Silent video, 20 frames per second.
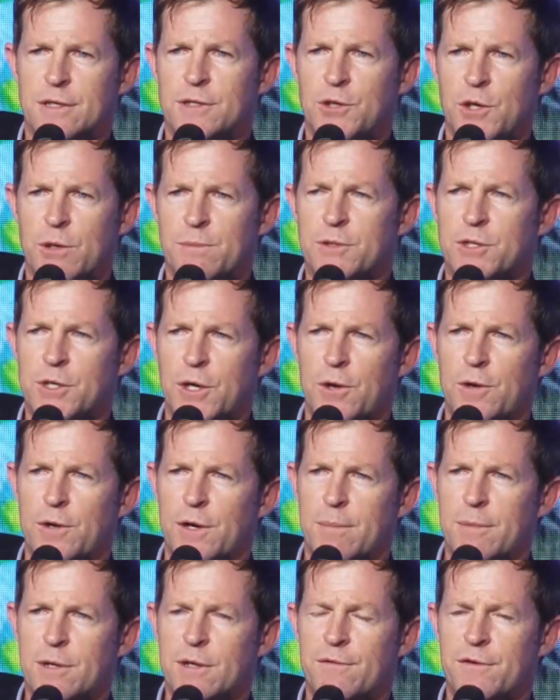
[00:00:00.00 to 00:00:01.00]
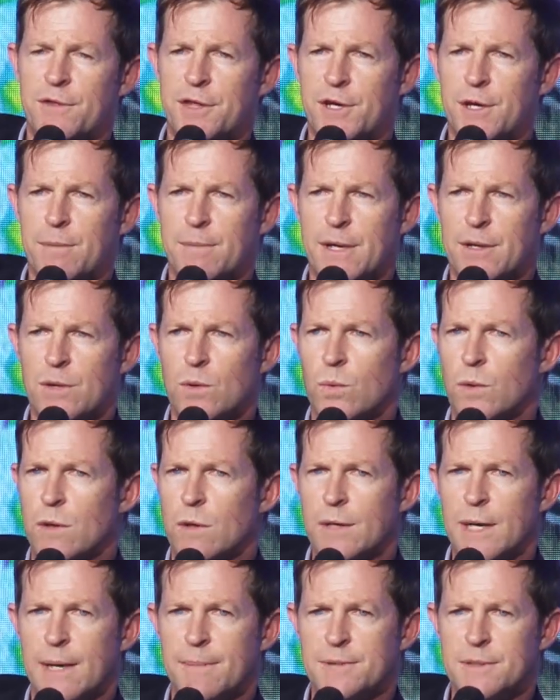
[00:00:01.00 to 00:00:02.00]
term choke, if you think about the World
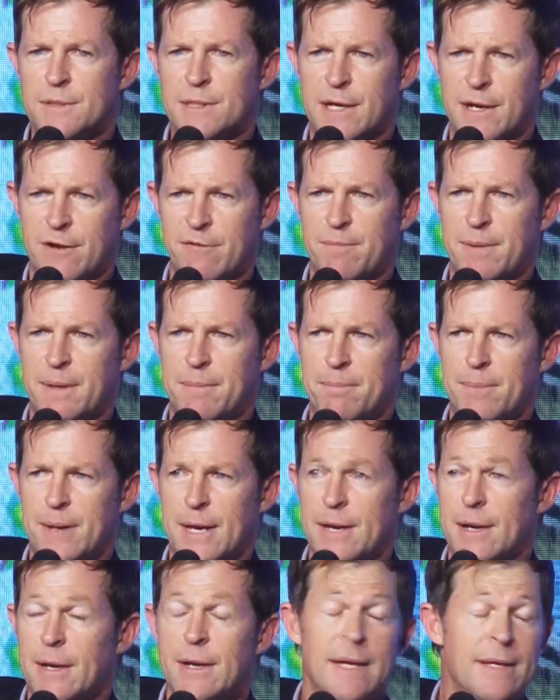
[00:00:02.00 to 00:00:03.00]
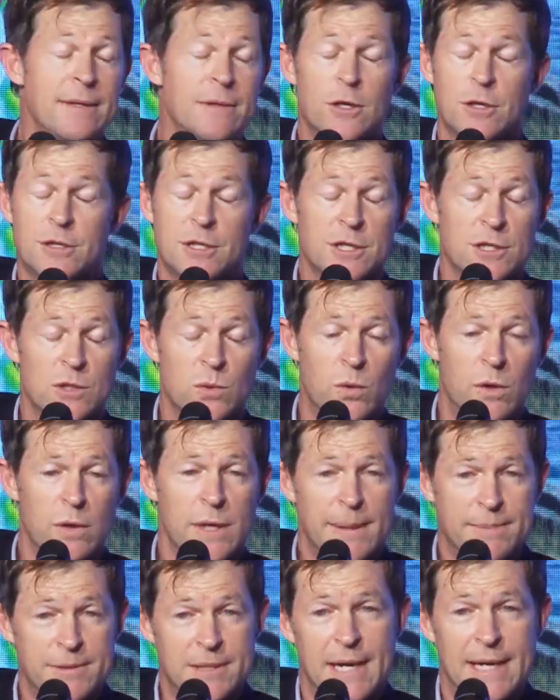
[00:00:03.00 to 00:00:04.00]
Cups that have been played, and not just the World
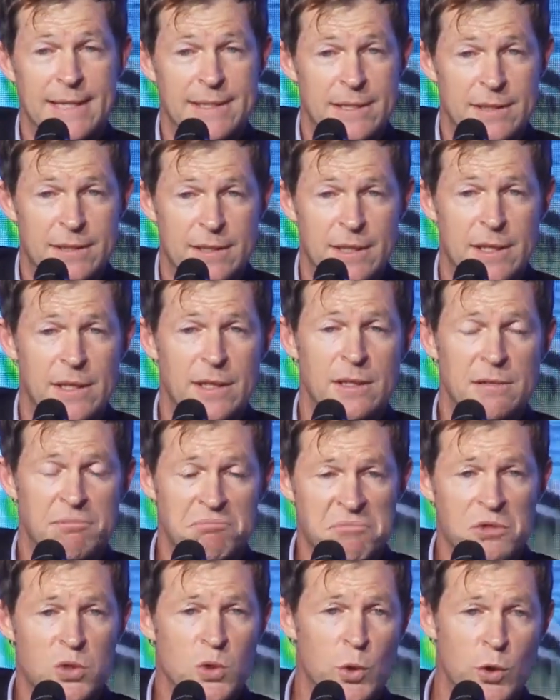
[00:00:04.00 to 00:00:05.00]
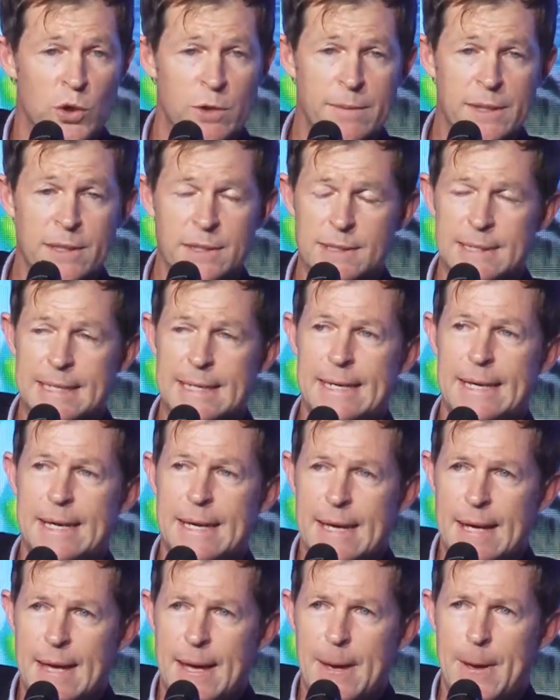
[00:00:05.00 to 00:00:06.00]
Cups, the ICC tournaments,
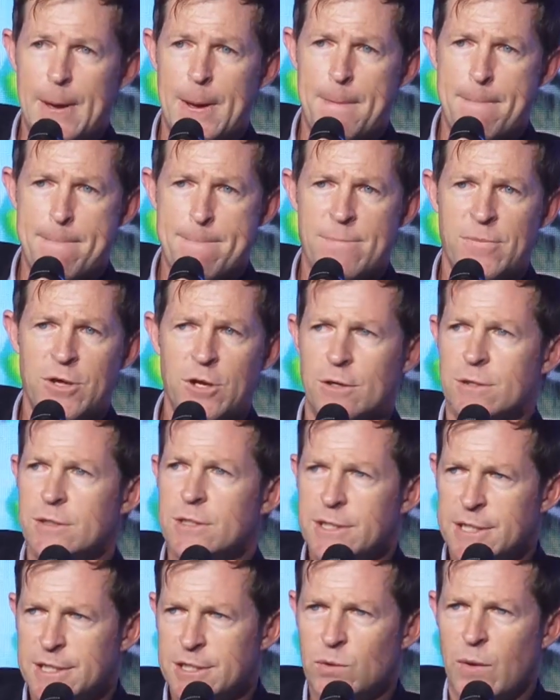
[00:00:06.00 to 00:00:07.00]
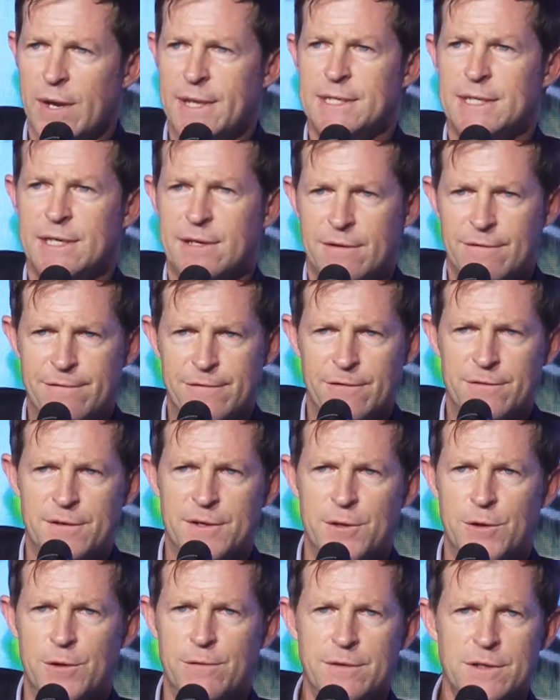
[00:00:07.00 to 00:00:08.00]
T20 and 50
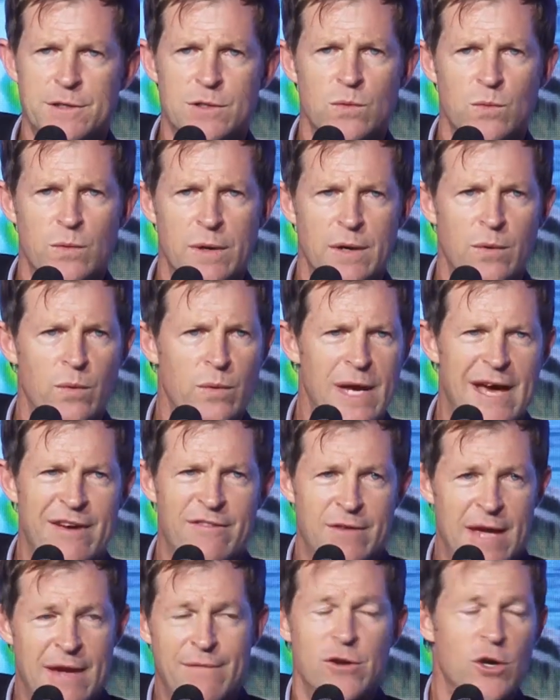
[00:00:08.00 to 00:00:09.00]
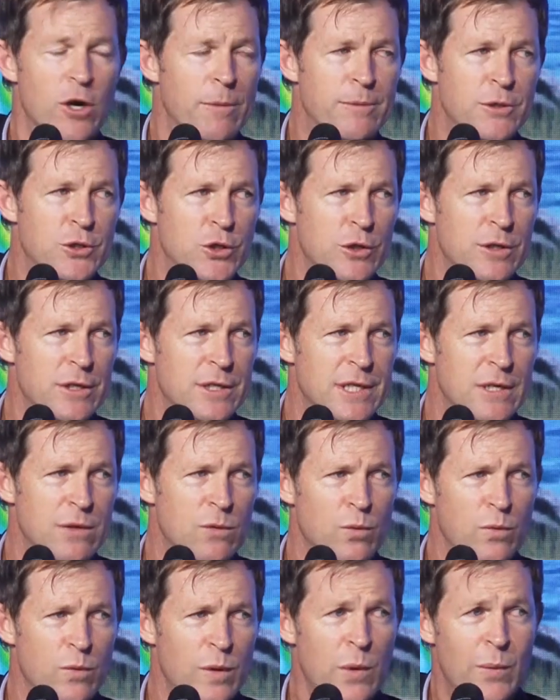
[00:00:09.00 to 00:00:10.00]
overs, we have every opportunity.
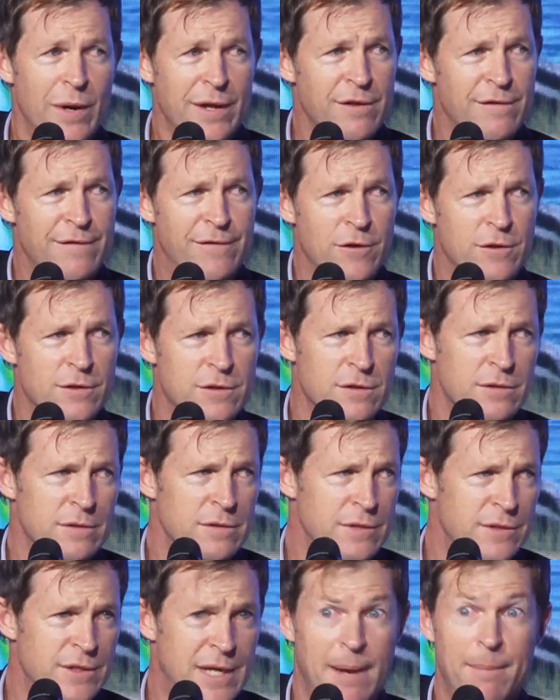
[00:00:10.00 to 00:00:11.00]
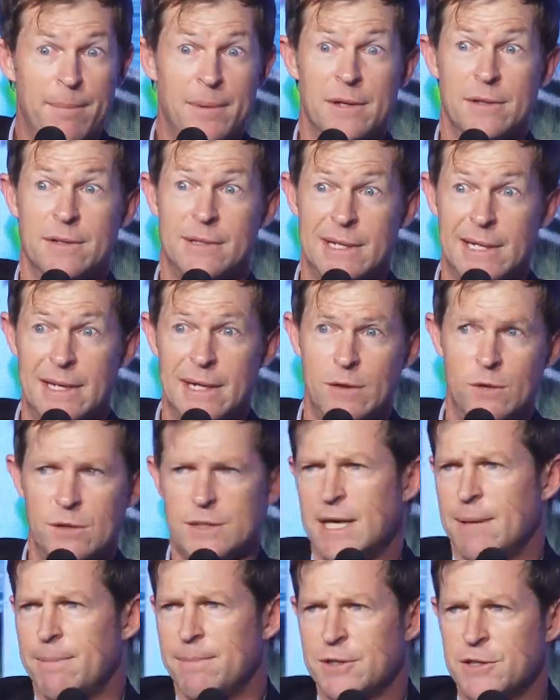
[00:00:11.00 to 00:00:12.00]
We won the first Champions League or
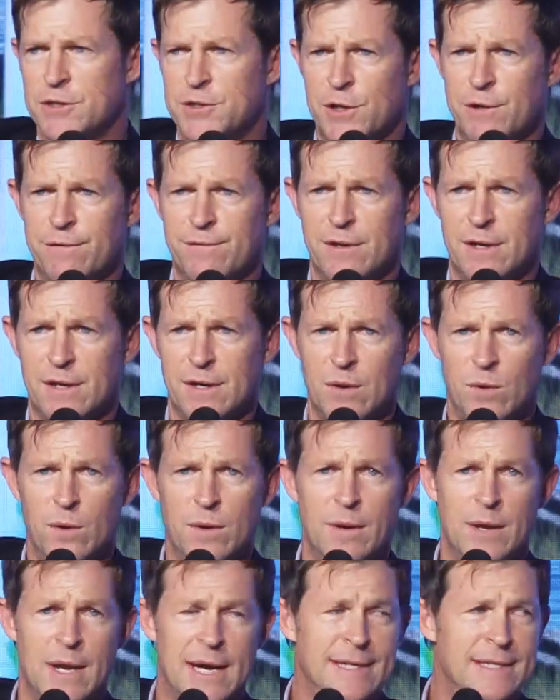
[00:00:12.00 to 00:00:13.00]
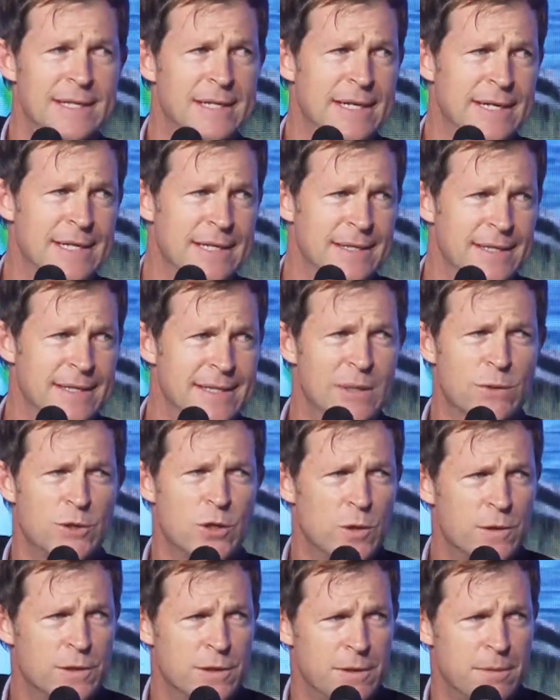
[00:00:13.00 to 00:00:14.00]
Champions Trophy in 1996 that was
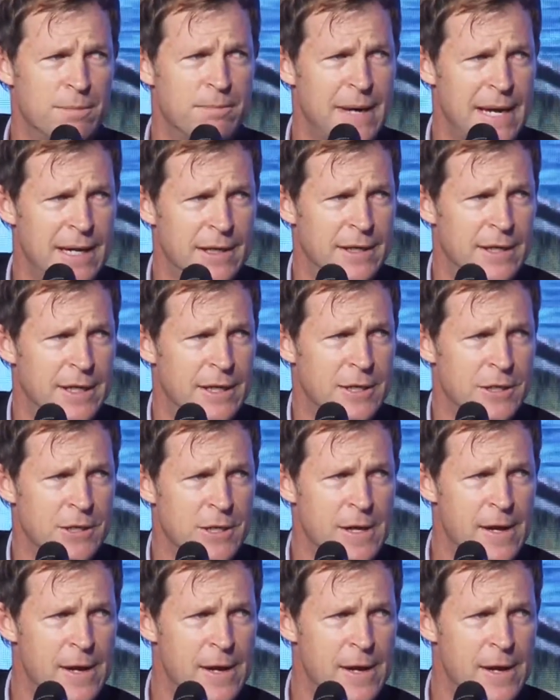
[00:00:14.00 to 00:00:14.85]
hosted in Bangladesh.